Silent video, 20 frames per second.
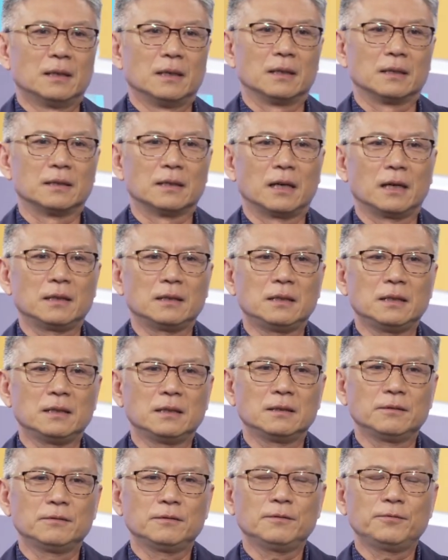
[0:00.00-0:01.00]
in
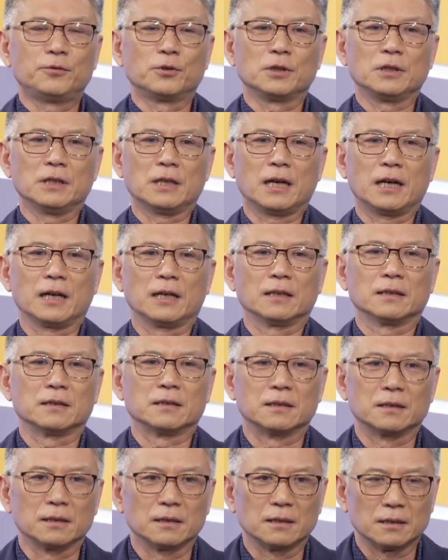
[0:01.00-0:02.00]
1949,
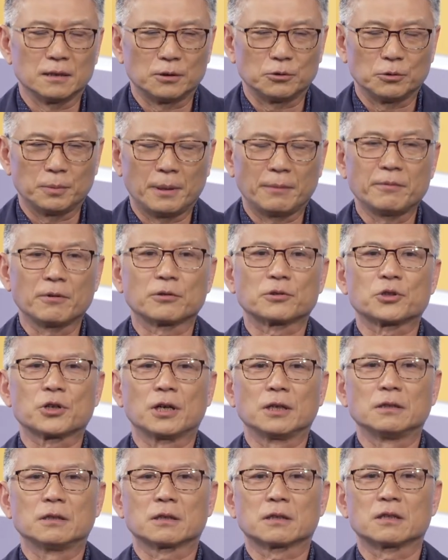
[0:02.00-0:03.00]
the Republic of
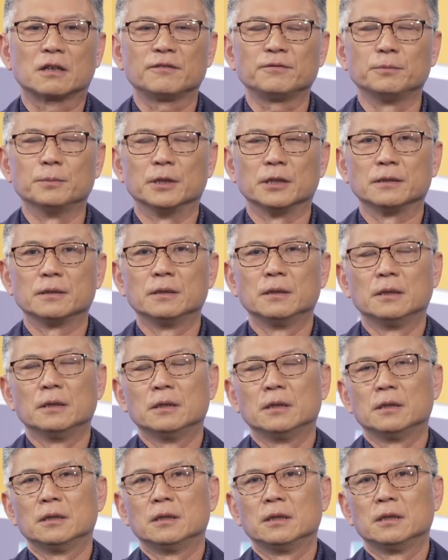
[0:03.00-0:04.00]
China government
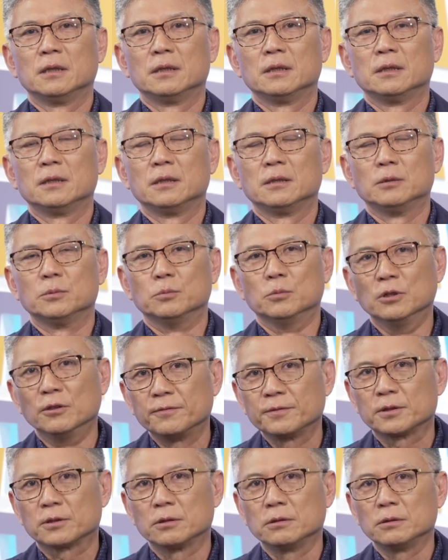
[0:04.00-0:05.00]

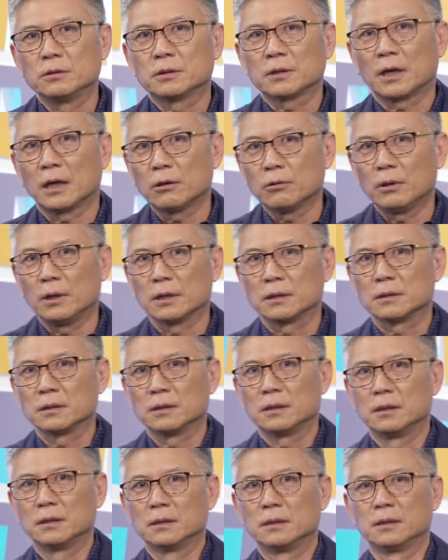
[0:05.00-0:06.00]
moved to Taiwan
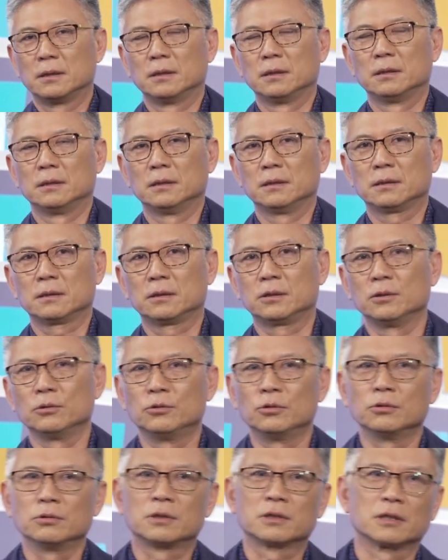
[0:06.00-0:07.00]
uh, due
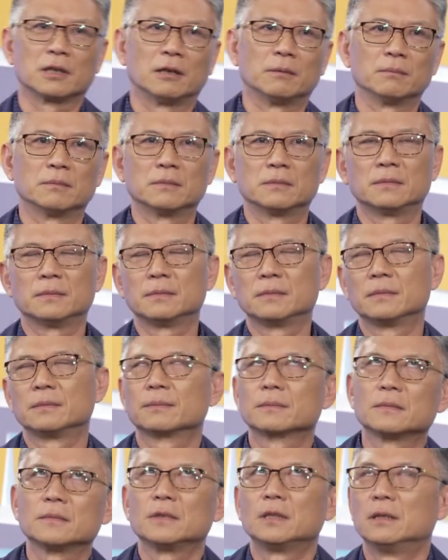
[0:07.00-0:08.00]
to some,
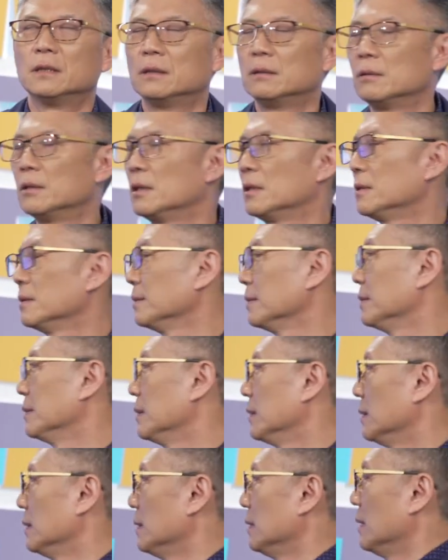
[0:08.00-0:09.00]
well,
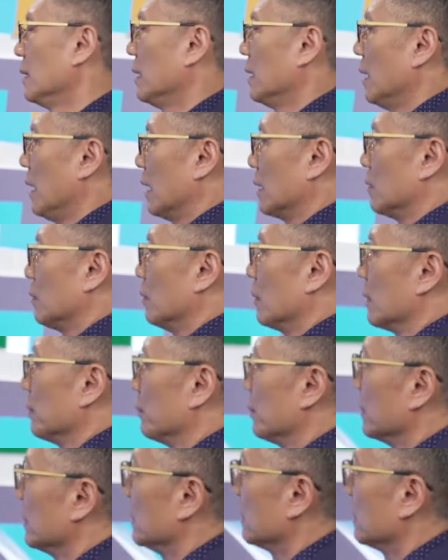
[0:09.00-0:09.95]
I don't want to